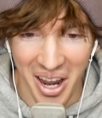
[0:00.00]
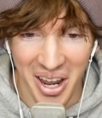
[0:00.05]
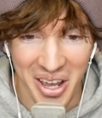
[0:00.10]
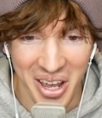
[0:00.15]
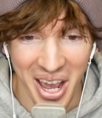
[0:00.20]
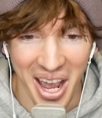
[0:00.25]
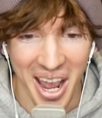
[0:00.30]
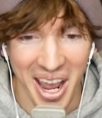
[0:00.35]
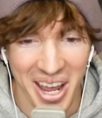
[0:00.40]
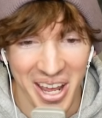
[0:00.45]

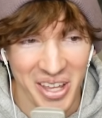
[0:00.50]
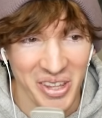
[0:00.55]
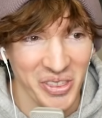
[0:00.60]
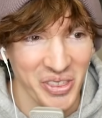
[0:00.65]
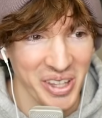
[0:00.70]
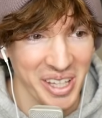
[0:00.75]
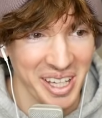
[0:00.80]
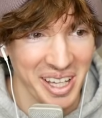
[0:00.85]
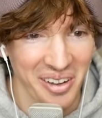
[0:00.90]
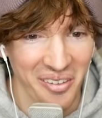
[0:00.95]
I, I
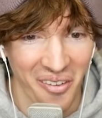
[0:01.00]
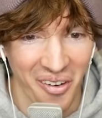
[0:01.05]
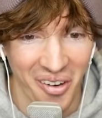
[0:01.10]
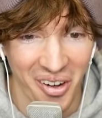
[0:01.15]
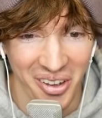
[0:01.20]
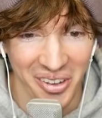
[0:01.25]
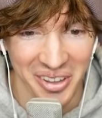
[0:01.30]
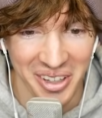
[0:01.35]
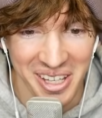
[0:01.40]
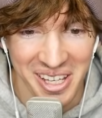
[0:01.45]
think
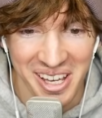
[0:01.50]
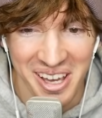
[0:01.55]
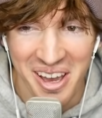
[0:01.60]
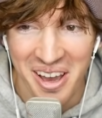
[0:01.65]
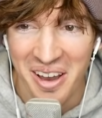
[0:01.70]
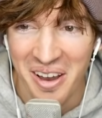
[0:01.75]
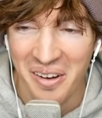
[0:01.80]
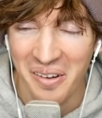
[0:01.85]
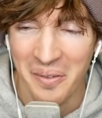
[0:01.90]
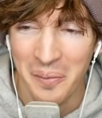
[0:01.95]
it only
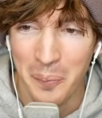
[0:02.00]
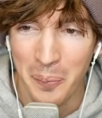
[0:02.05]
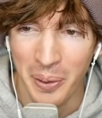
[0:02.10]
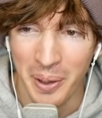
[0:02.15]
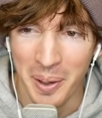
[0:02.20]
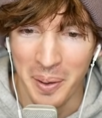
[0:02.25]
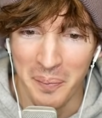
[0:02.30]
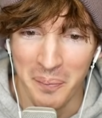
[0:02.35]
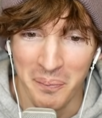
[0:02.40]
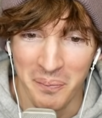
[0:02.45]

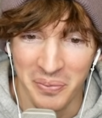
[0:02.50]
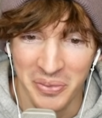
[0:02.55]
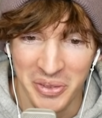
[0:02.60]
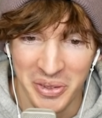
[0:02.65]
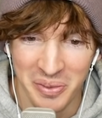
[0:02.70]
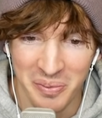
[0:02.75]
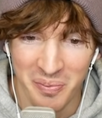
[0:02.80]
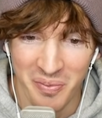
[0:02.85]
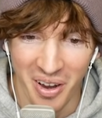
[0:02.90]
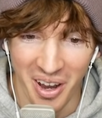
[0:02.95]
put
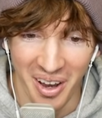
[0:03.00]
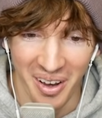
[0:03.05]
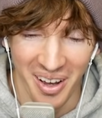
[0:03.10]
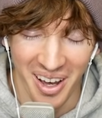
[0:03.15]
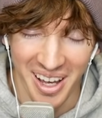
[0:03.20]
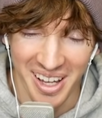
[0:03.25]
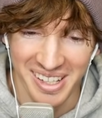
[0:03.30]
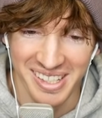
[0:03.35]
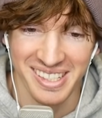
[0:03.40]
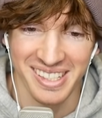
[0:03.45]

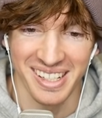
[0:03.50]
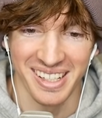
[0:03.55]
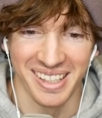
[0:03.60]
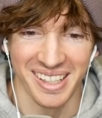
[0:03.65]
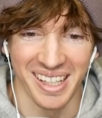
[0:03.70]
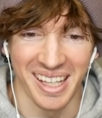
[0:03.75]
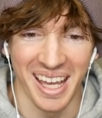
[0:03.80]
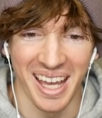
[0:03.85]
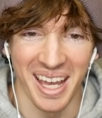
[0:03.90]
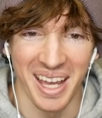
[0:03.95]
us
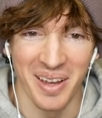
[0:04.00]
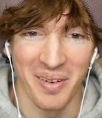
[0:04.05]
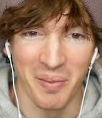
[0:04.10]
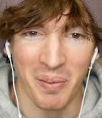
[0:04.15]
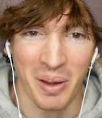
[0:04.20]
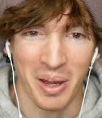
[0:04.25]
in the game